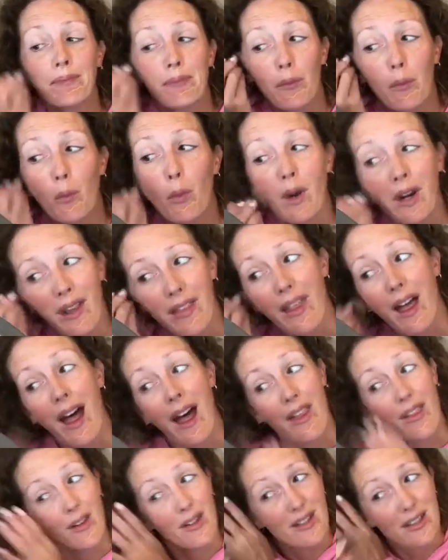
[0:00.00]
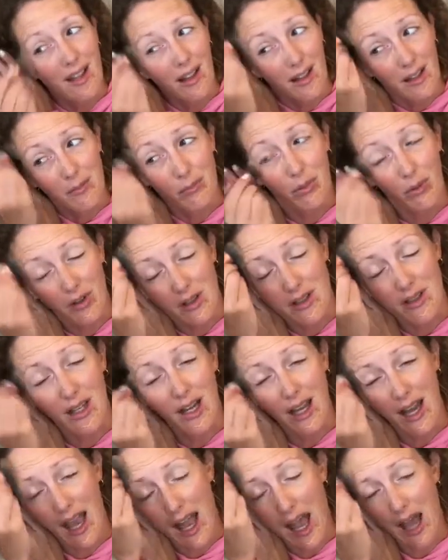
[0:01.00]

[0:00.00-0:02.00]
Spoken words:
One of the other selling points that I